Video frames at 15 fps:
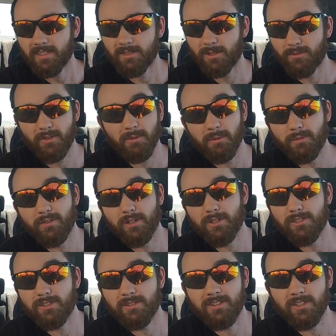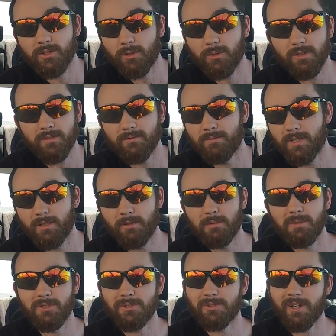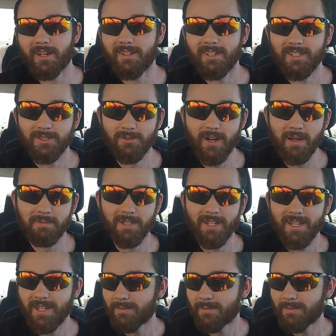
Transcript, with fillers: Dude, if it reversed, this whole video would have been scra scrapped.